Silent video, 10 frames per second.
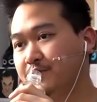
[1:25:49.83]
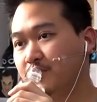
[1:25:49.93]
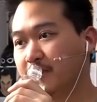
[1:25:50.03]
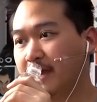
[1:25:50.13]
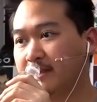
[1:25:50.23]

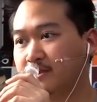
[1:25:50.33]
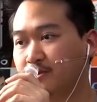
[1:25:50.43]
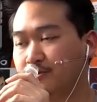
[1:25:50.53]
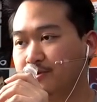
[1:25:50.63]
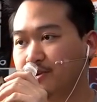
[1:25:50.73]
you're getting
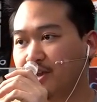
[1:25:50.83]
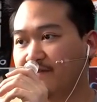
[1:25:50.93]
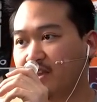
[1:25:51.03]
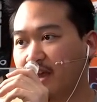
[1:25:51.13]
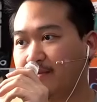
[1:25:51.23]
through your tough
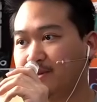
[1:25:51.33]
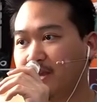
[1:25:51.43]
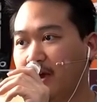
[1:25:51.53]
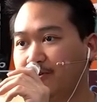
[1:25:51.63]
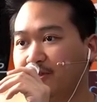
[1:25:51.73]
times
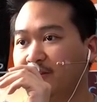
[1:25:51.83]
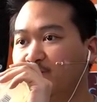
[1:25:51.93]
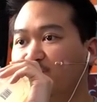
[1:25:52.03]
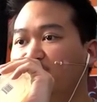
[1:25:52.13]
healthily.